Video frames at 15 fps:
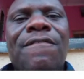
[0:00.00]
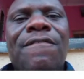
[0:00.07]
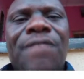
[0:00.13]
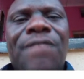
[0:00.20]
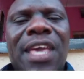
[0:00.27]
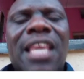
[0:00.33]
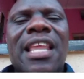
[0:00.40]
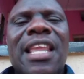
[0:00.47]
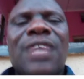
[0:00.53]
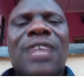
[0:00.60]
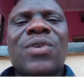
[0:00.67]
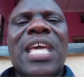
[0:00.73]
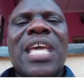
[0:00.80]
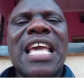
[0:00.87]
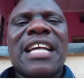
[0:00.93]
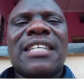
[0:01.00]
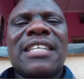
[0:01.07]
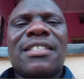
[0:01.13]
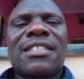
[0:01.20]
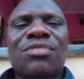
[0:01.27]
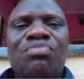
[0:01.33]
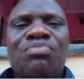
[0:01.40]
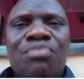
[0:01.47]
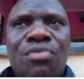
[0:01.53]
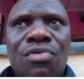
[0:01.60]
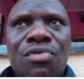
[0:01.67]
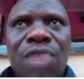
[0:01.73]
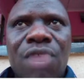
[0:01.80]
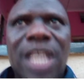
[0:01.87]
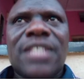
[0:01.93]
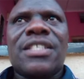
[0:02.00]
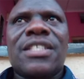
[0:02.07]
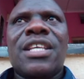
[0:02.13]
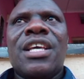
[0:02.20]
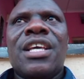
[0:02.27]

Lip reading: Failure to express